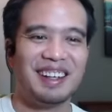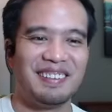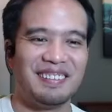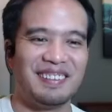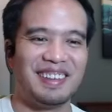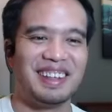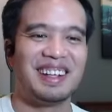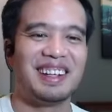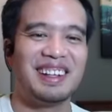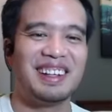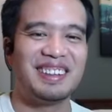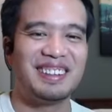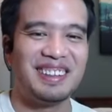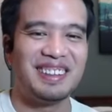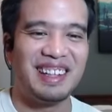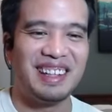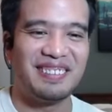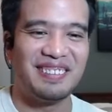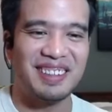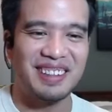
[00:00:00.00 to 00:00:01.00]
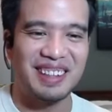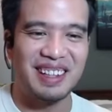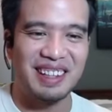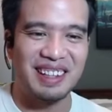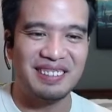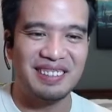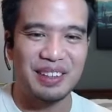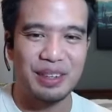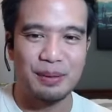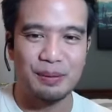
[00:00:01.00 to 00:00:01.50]
Tonight we're
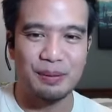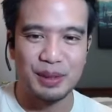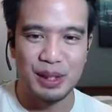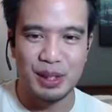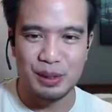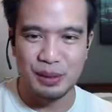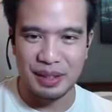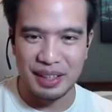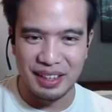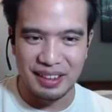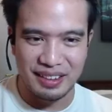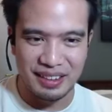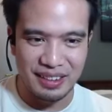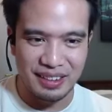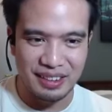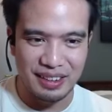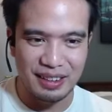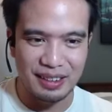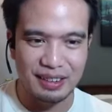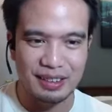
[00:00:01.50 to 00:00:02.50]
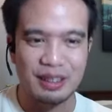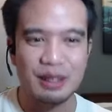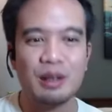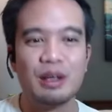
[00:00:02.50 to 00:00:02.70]
talking about the virtual assistants